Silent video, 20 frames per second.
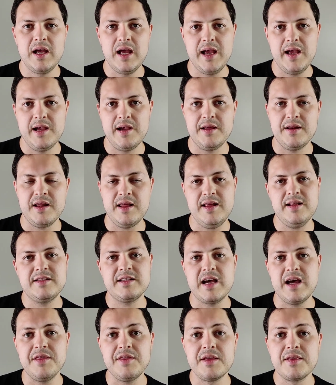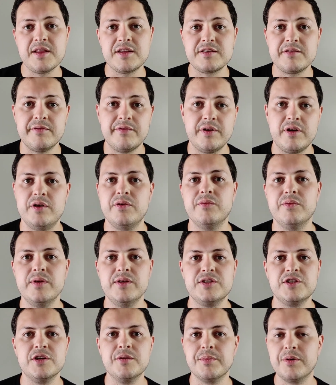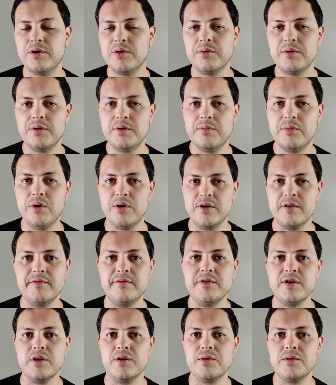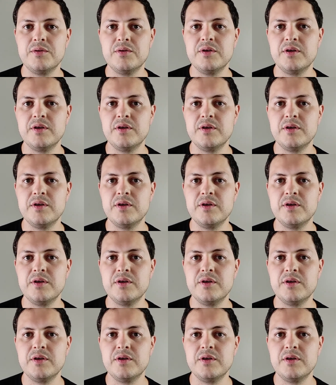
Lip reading: And I think that's a very reasonable point of view.